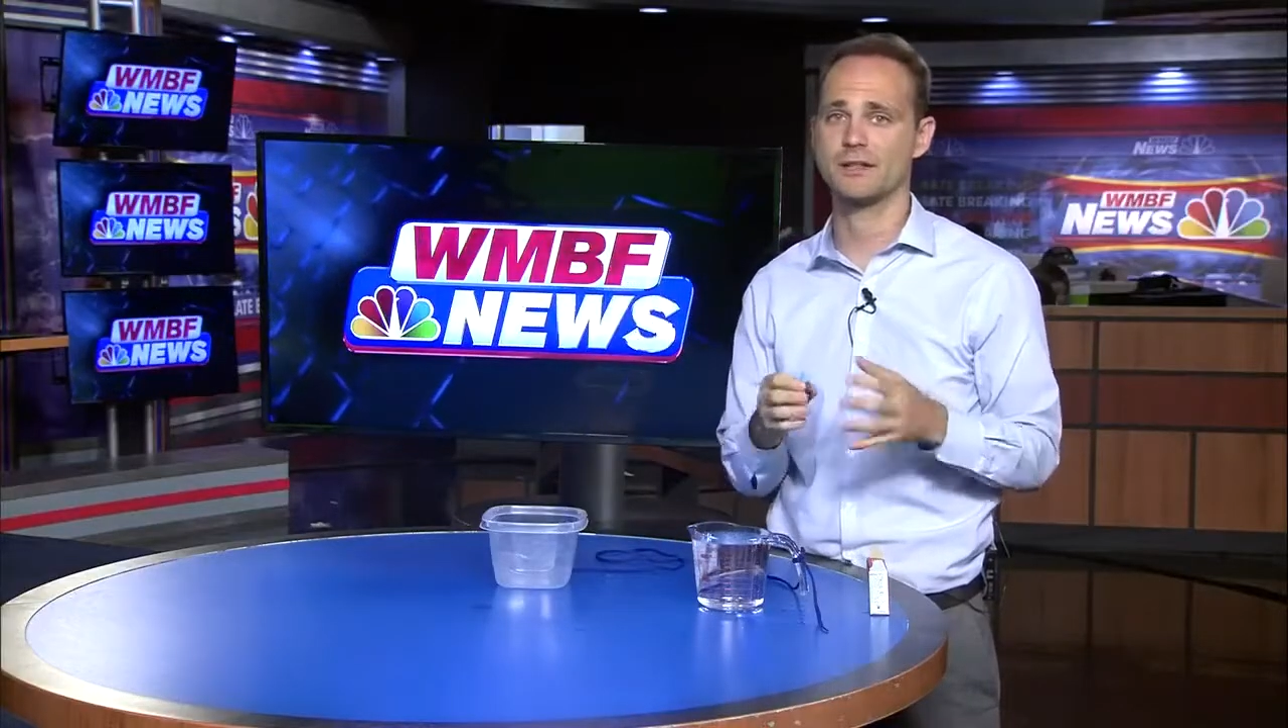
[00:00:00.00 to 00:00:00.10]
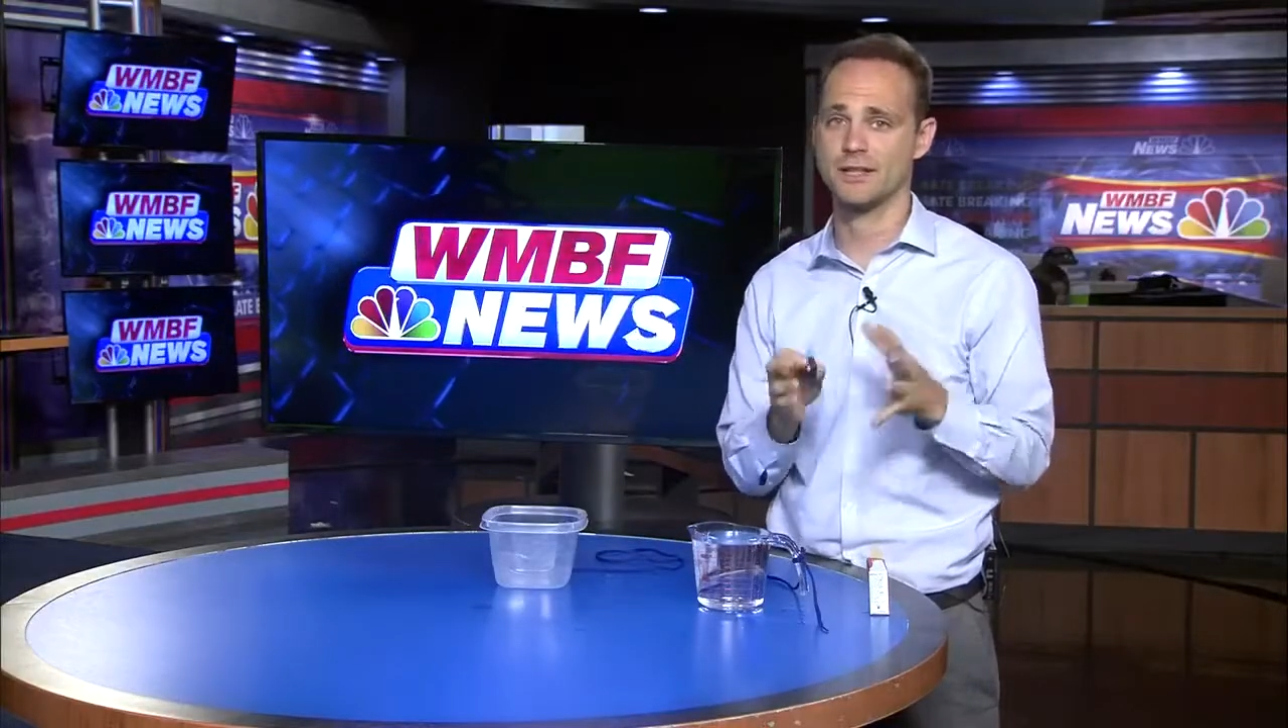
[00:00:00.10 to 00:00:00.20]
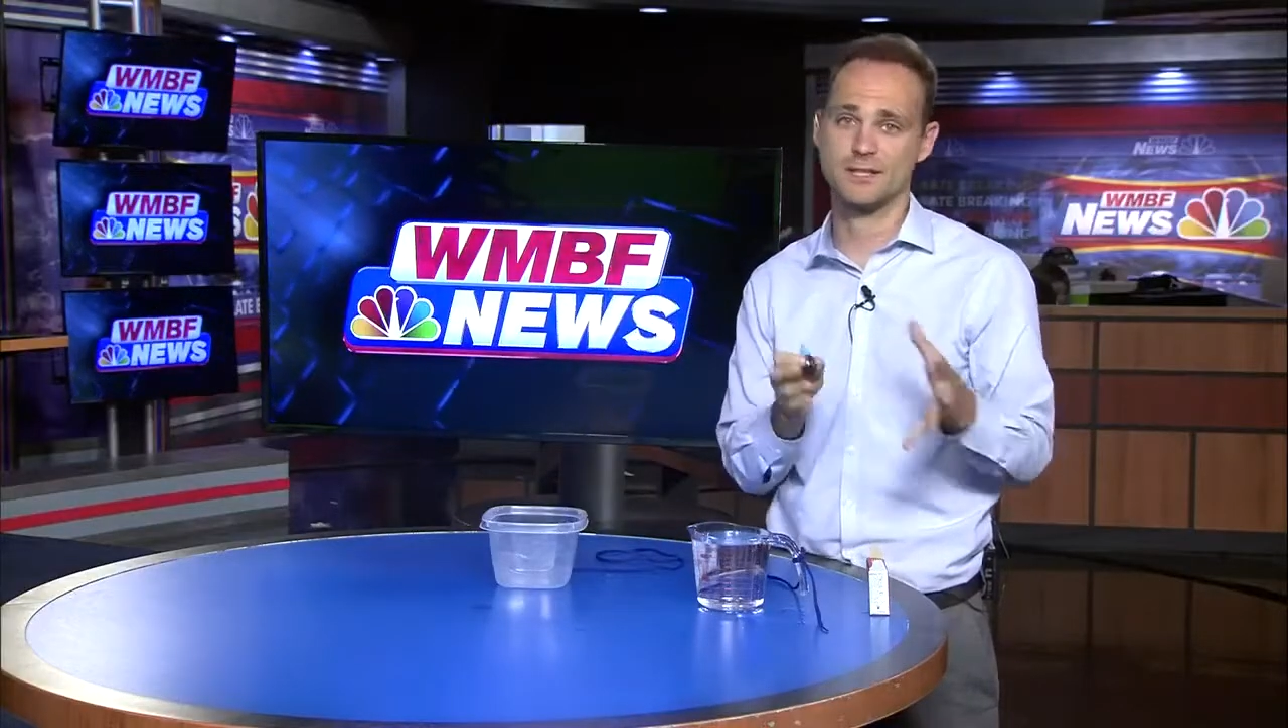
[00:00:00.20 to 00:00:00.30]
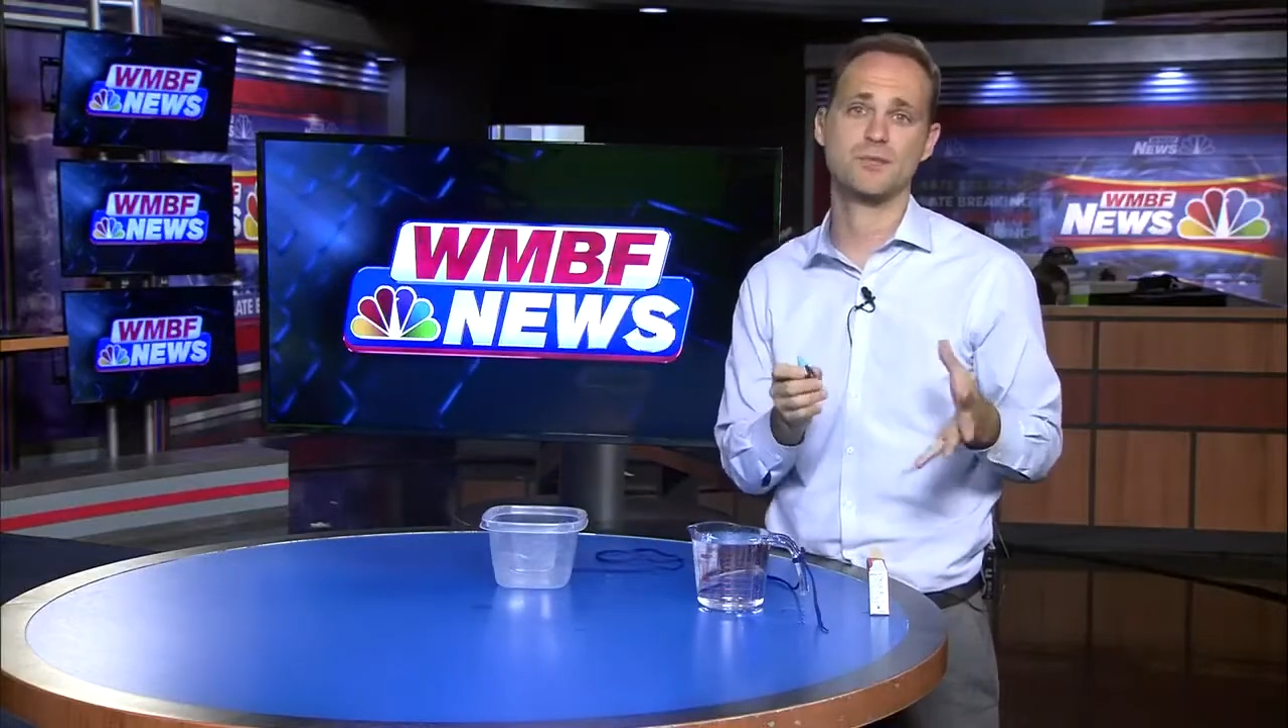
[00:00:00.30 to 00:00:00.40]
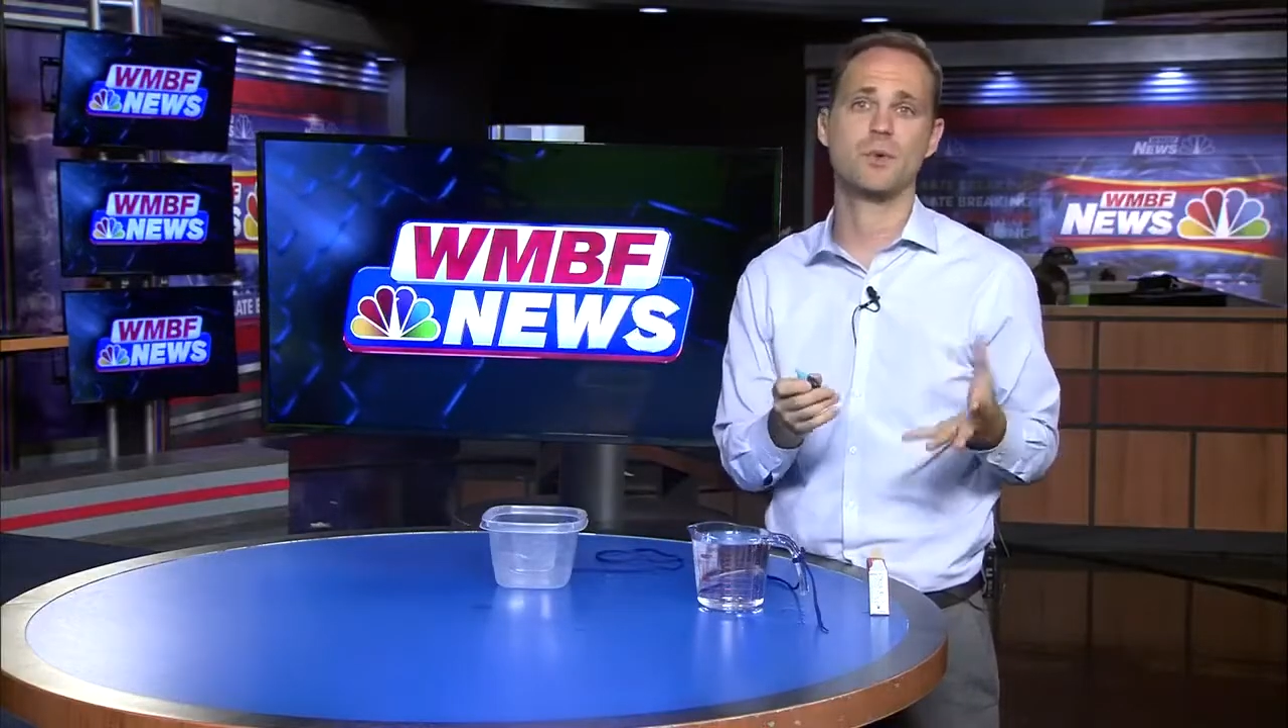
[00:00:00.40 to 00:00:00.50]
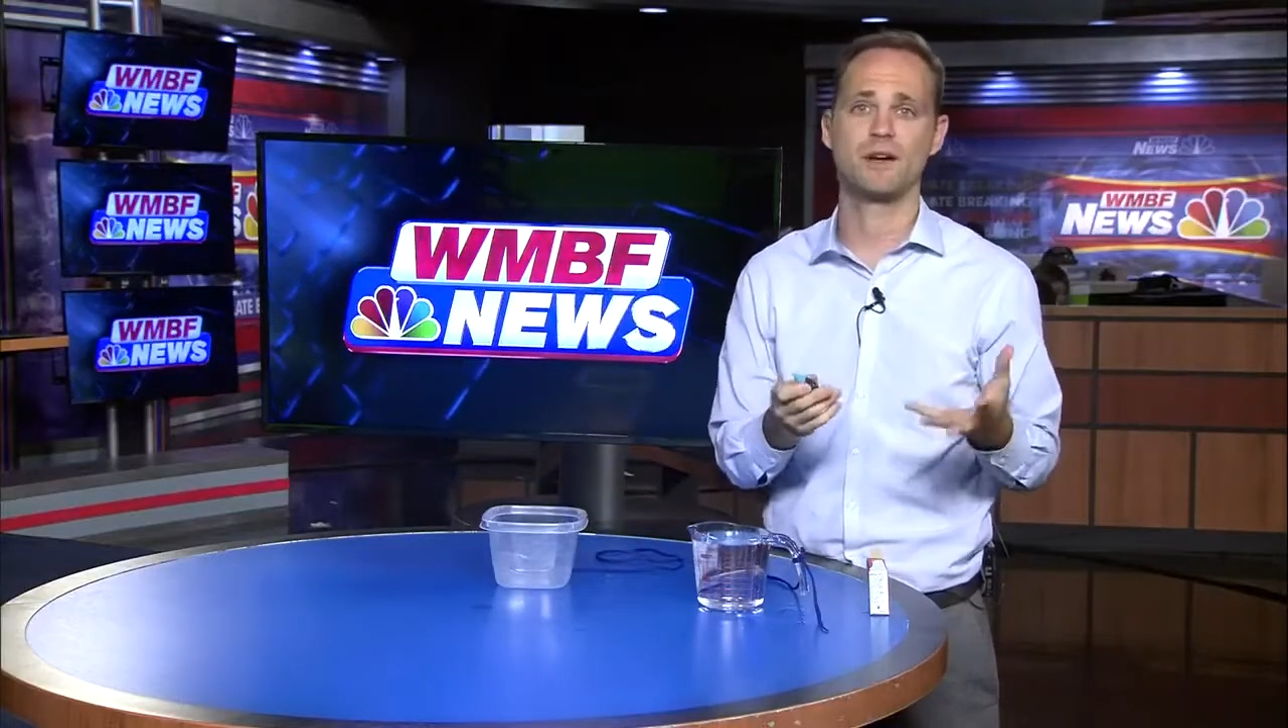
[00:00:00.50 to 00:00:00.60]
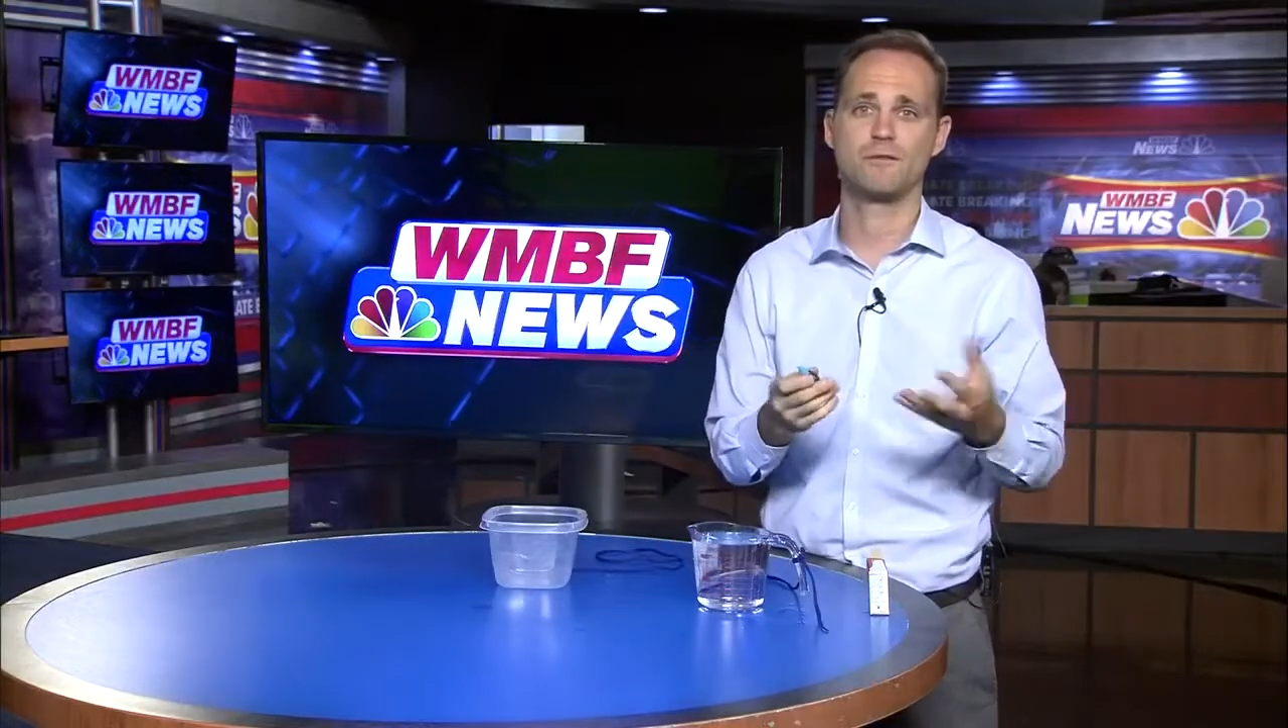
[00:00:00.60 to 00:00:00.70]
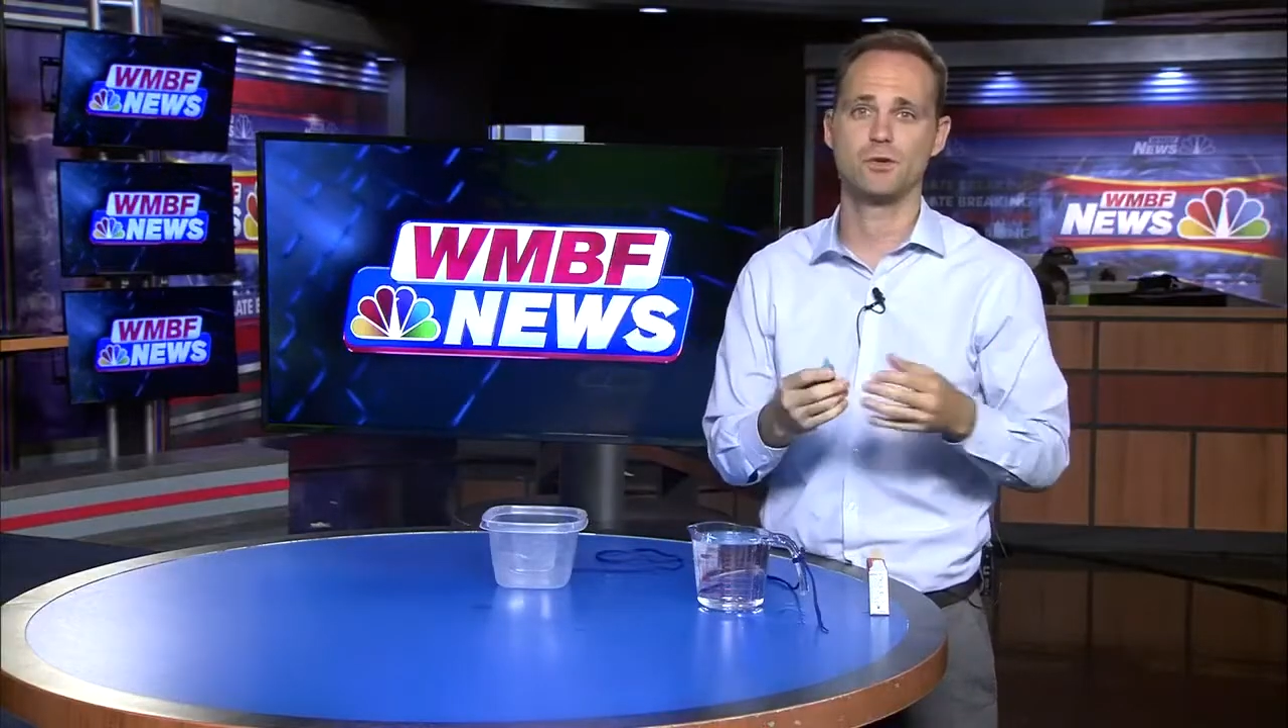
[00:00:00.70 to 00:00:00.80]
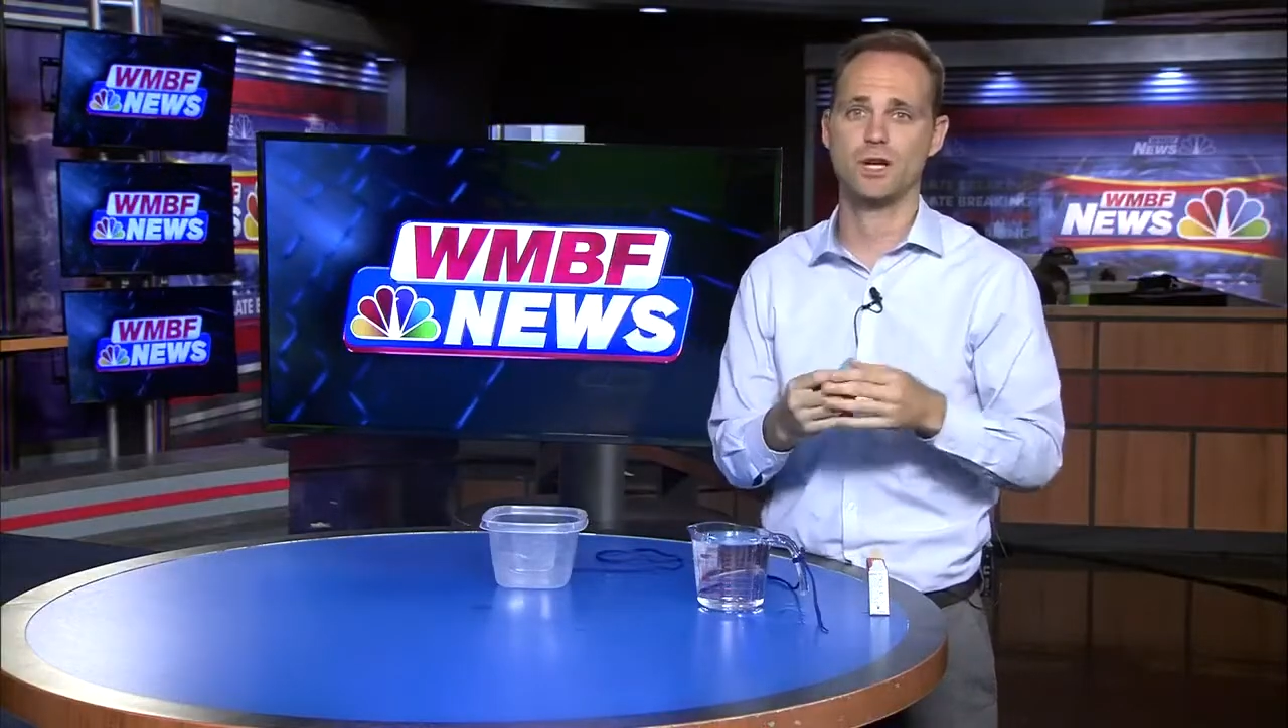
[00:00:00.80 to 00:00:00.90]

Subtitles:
This is why food